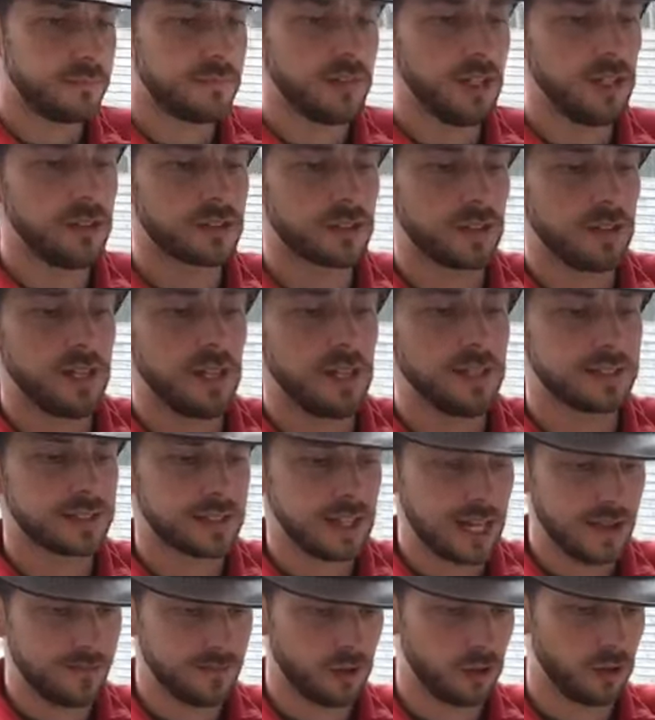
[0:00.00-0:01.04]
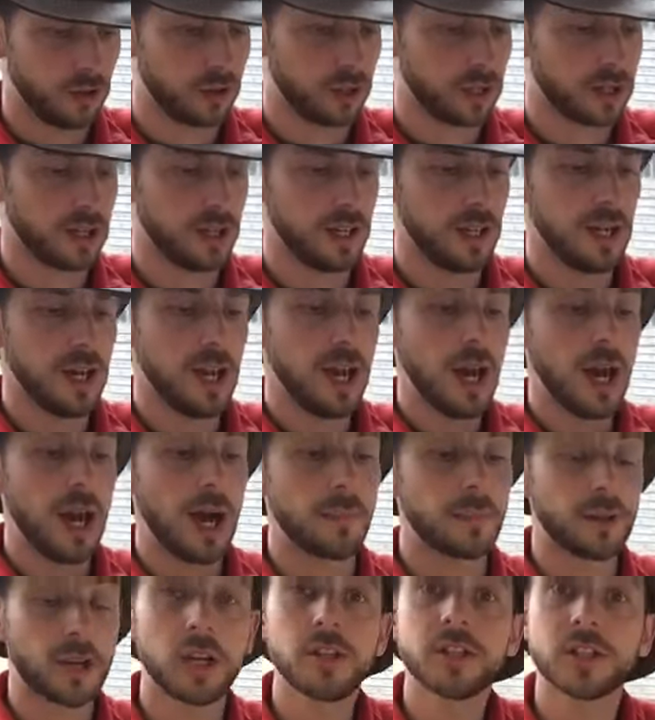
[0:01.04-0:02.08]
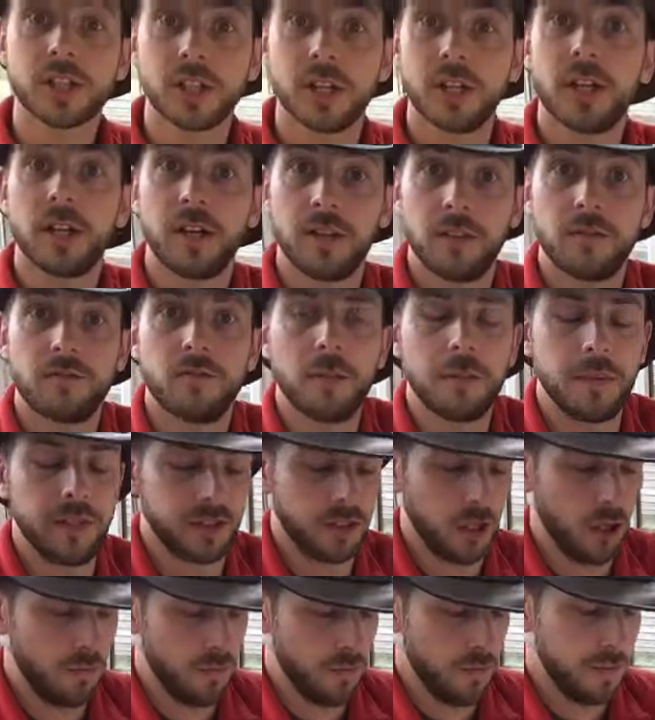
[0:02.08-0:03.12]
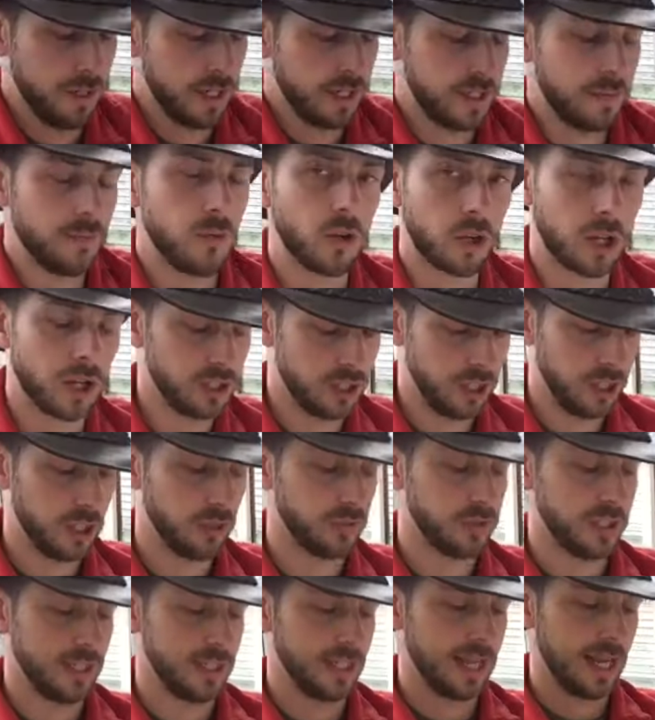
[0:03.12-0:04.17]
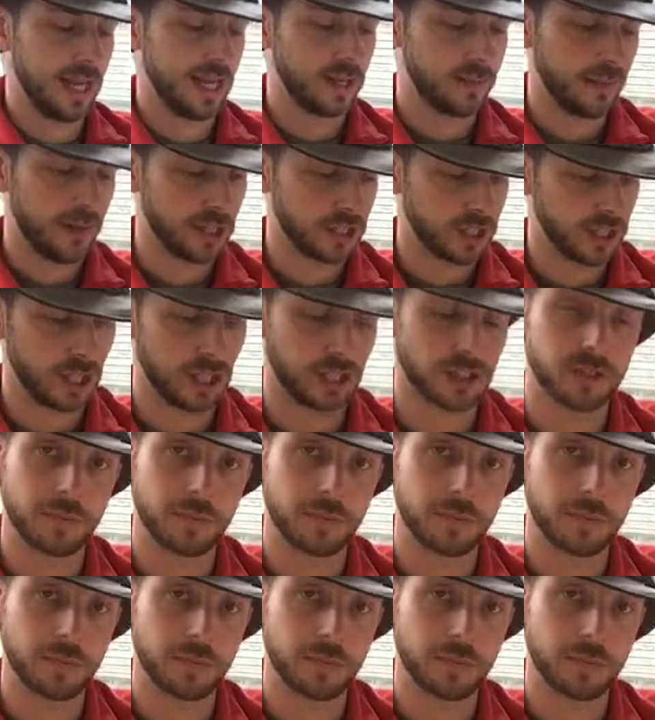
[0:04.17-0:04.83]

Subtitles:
So let's have a look. I'm going to rip this open because I'm not going to use it again. I'm actually going to